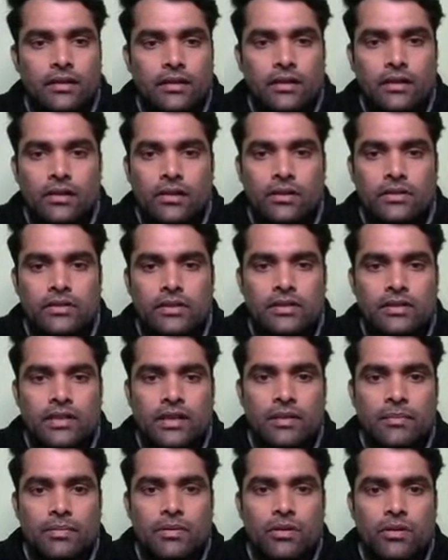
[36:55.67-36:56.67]

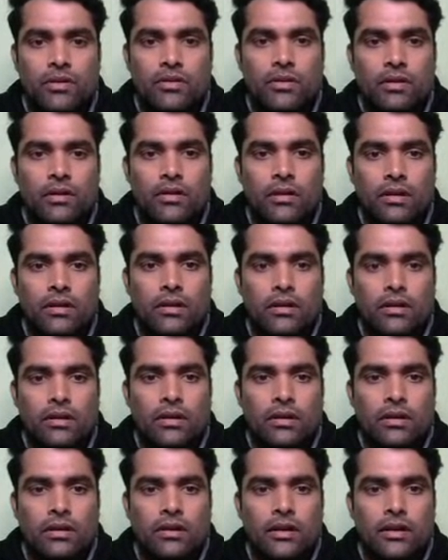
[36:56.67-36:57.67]
Clausius-Clapeyron.
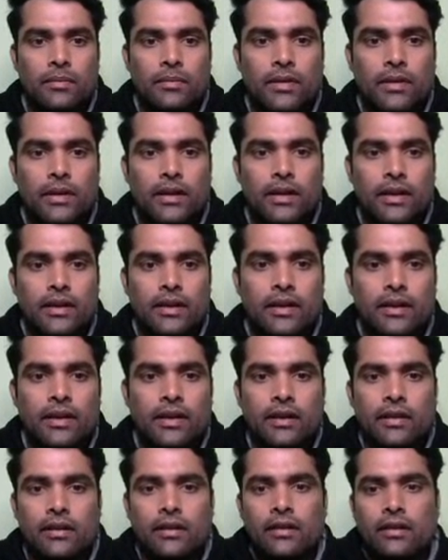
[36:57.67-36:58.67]
Let me write
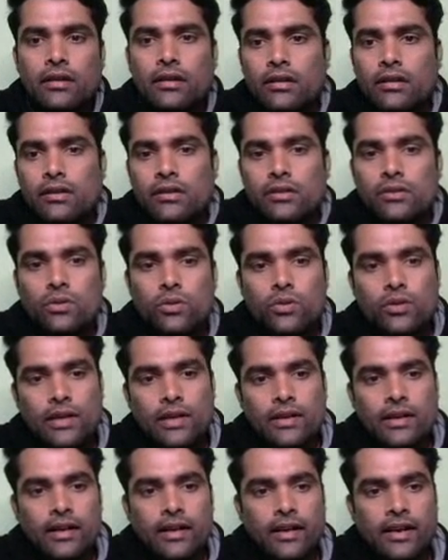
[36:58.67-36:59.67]
again. You know
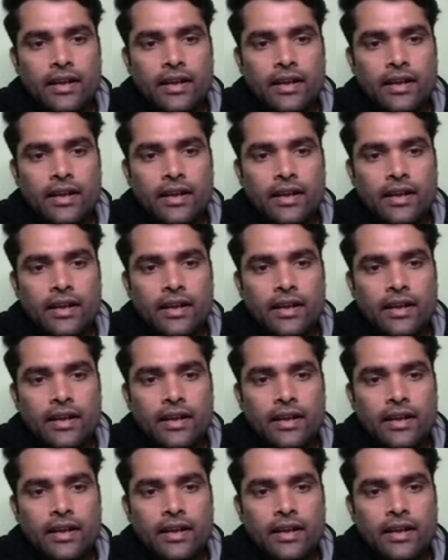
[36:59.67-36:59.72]
that